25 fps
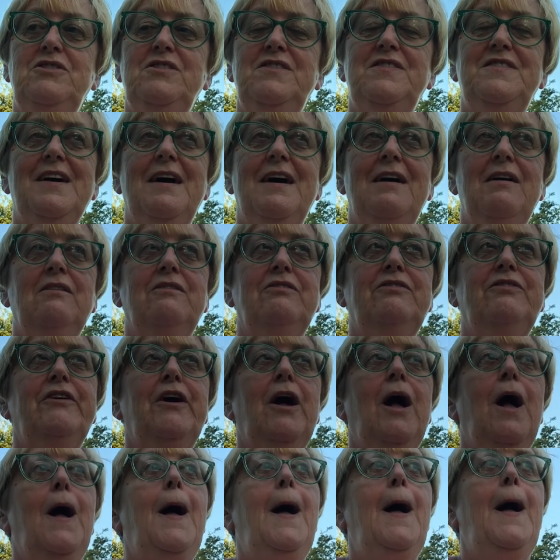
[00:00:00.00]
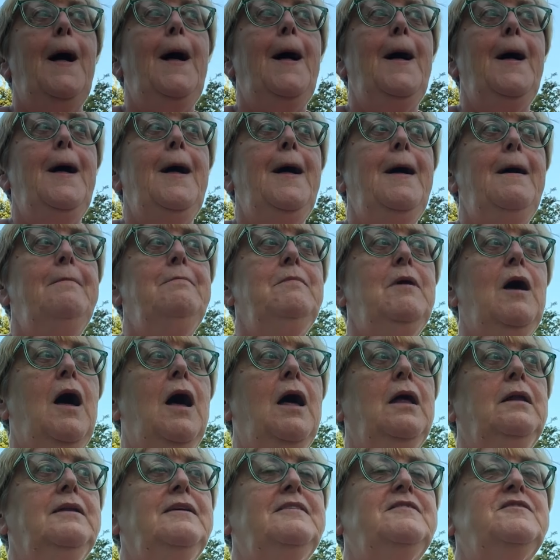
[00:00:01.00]
yourself um,
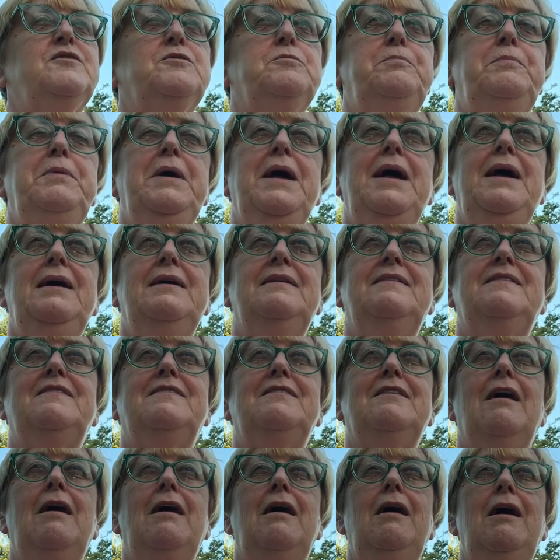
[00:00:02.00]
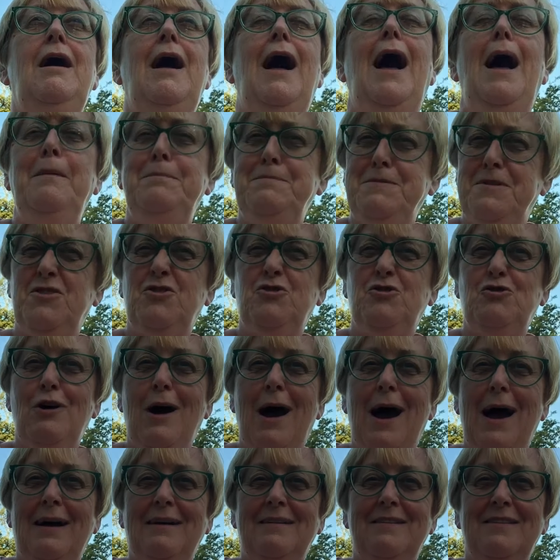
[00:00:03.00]
a little bit uh,
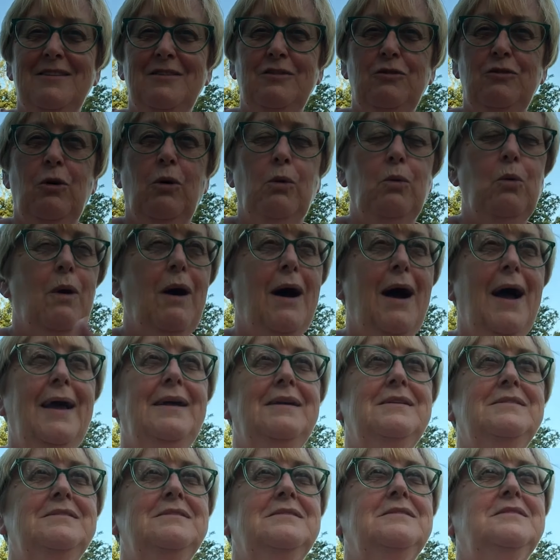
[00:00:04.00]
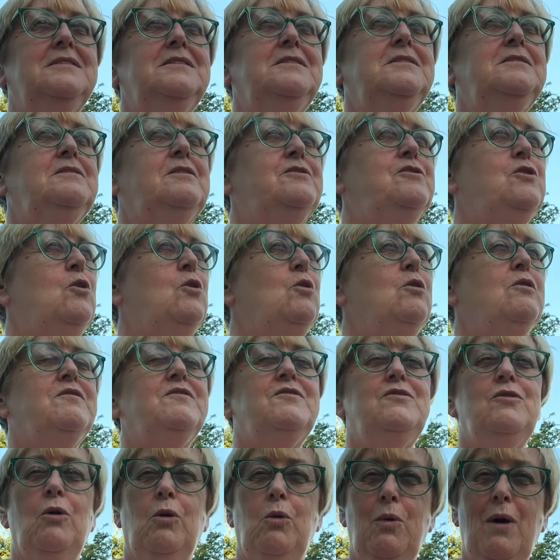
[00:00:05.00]
abstract, not quite
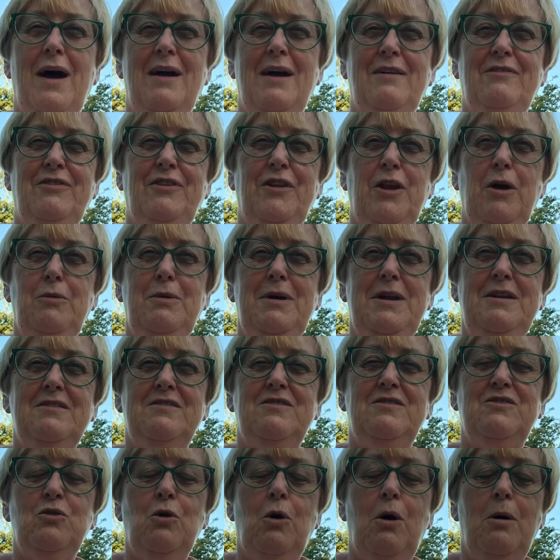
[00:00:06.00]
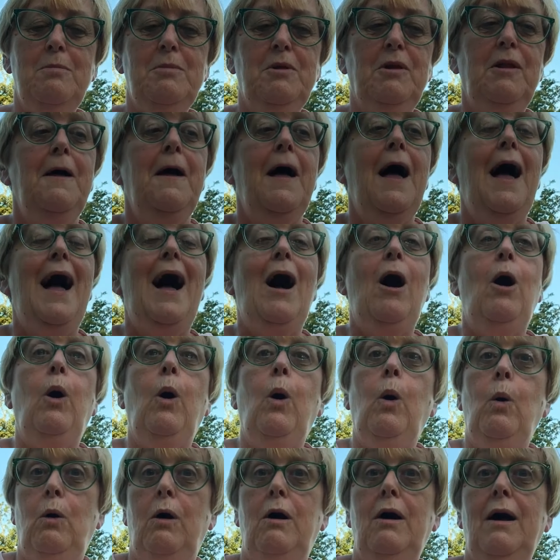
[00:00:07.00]
thoughts not quite flowing as normal,
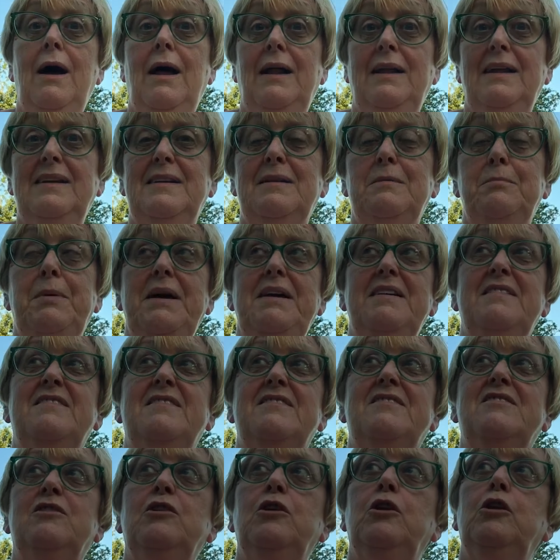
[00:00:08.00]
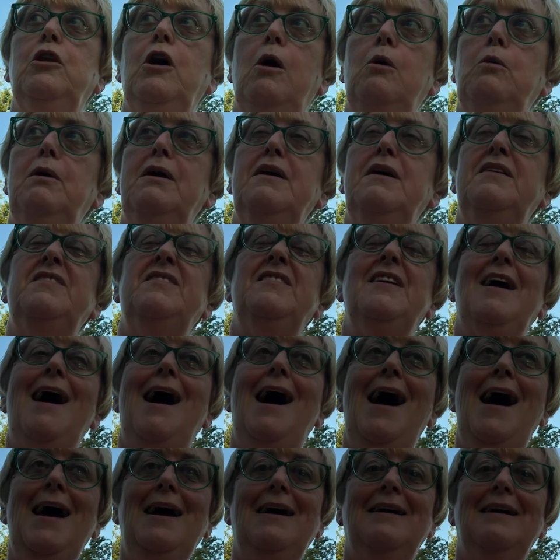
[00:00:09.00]
or a little bit slower to
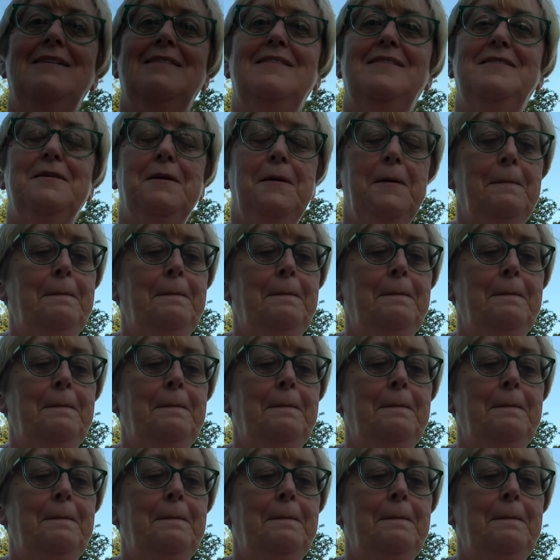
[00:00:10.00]
act.